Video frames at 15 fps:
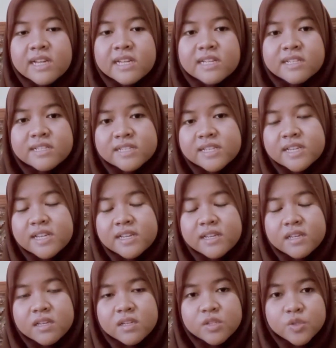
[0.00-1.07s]
They
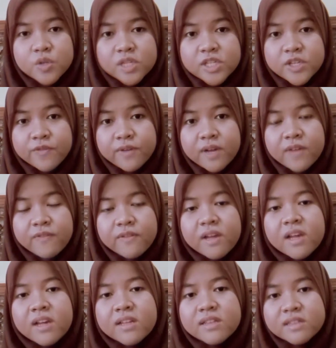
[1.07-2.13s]

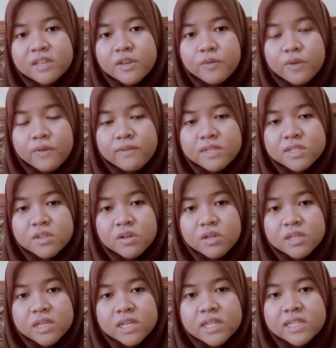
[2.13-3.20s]
weave a
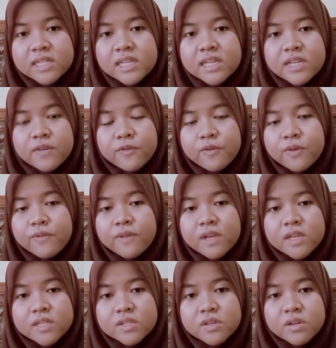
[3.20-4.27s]
songket, they are weaving a
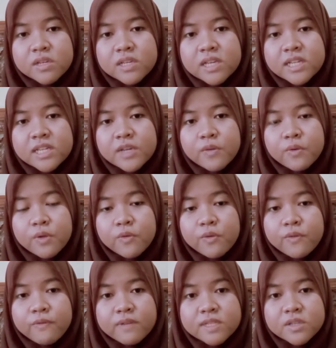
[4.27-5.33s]
songket, they will weave
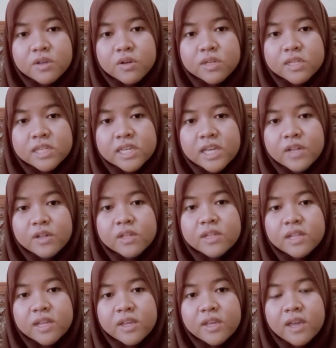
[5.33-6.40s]
a songket,
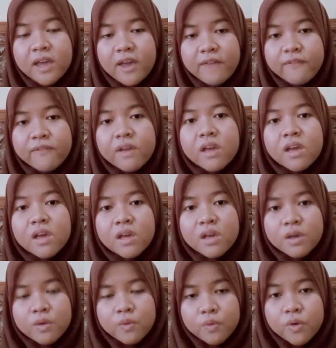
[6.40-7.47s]
they have
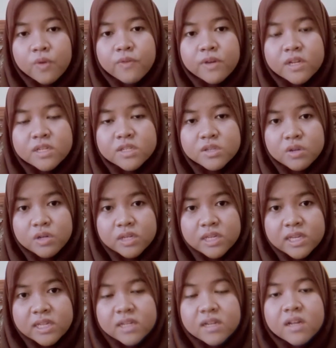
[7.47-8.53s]
woven a
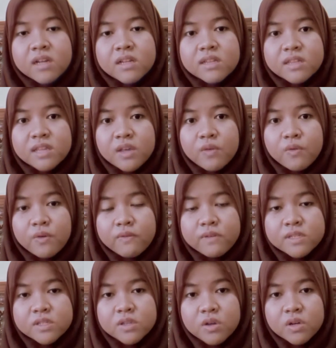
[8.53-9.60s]
songket. They wove a
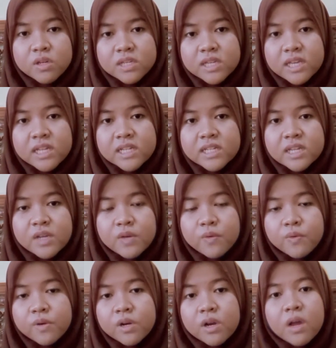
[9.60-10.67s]
songket, they
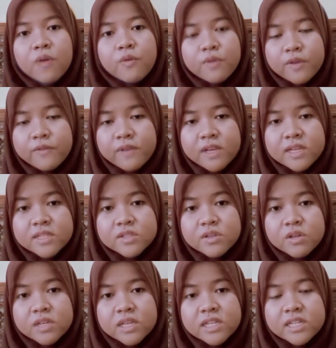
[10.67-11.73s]
were weaving a
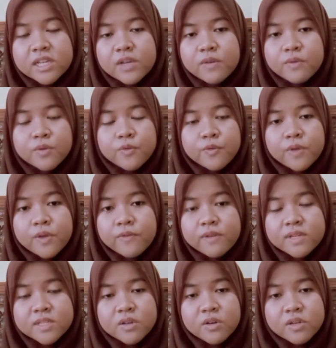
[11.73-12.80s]
songket, they would weave a
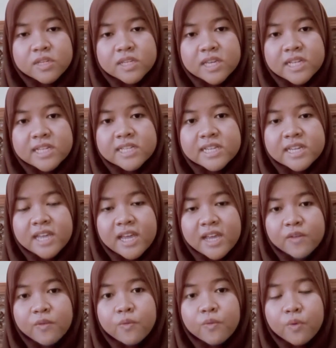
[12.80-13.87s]
songket, they had
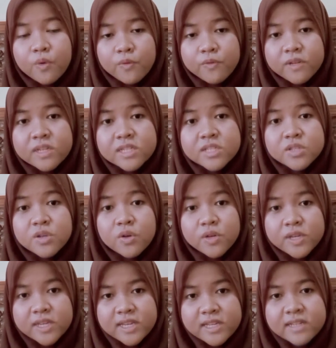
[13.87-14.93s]
woven a
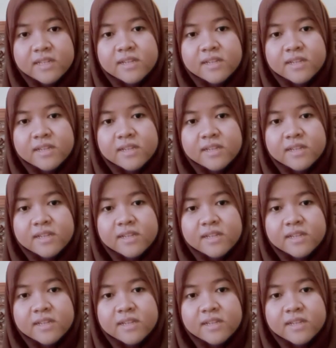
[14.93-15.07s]
songket.